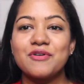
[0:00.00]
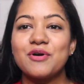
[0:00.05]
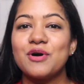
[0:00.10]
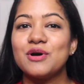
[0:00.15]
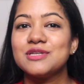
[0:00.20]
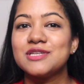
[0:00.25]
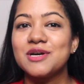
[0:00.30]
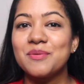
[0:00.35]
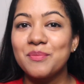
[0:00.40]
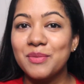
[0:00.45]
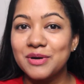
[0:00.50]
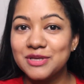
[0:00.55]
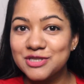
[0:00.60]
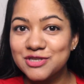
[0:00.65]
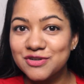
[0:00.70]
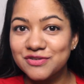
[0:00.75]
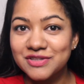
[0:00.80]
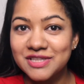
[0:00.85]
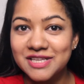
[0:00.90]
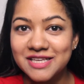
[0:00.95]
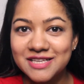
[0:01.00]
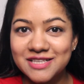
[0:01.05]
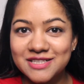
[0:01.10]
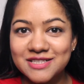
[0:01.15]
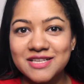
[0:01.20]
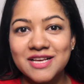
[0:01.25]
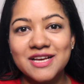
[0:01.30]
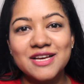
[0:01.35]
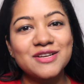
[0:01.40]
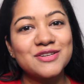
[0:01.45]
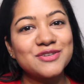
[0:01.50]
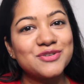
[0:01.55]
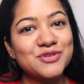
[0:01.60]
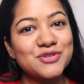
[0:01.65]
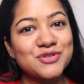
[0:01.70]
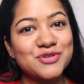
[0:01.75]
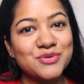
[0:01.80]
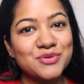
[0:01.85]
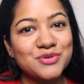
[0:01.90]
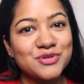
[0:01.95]
got a bunch of things to
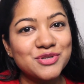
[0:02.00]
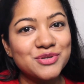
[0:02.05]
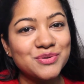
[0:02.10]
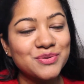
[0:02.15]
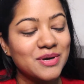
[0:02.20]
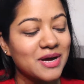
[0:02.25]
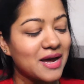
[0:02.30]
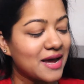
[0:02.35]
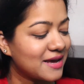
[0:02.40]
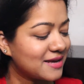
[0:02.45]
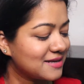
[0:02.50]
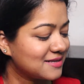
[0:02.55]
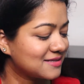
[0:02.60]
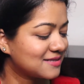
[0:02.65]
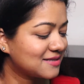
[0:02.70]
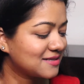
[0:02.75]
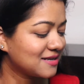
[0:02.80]
show to you guys.